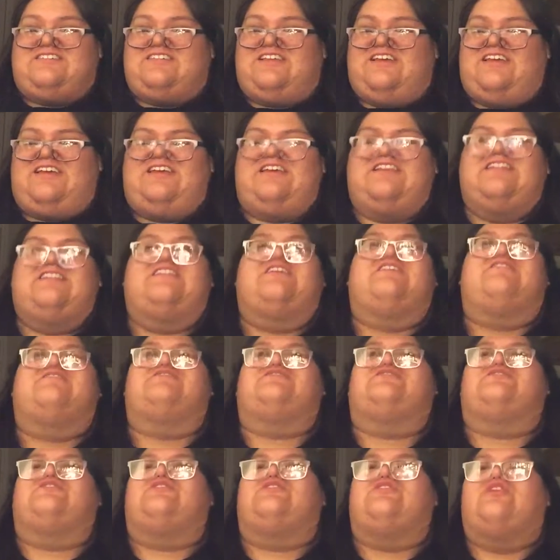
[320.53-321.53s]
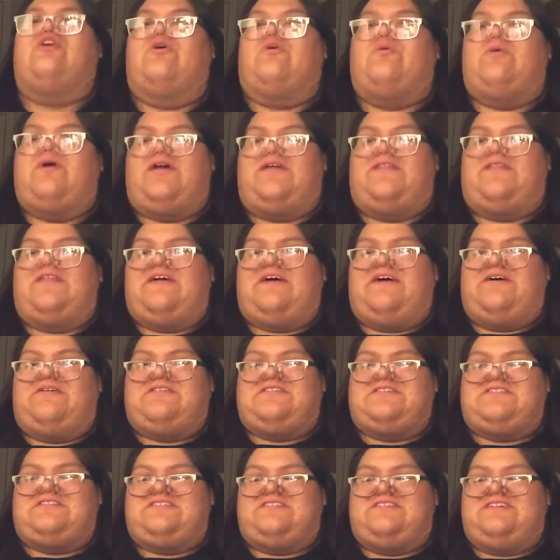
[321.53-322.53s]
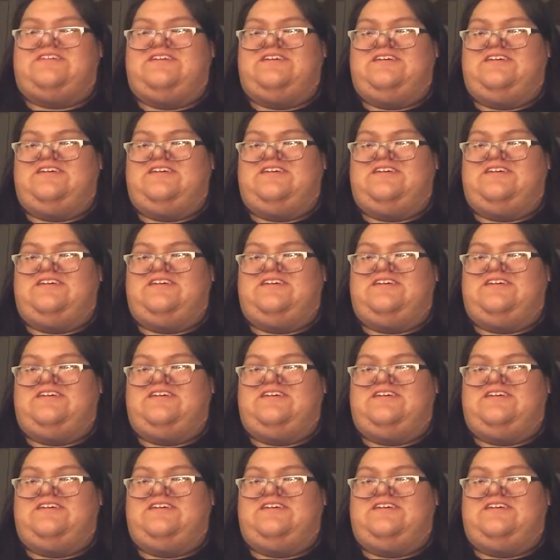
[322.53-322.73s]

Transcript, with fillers: Like, there was no way that I was